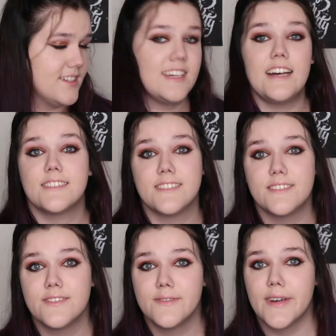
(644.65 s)
Yes,
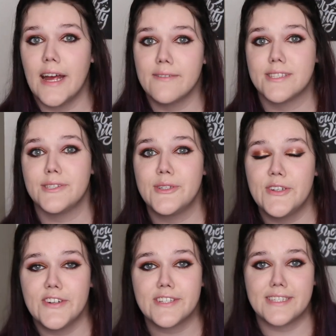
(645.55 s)
when I was in
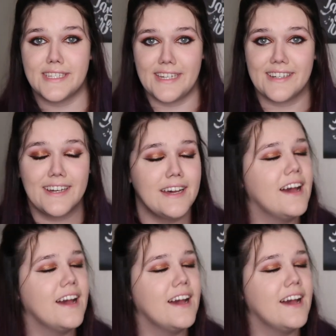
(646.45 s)
university.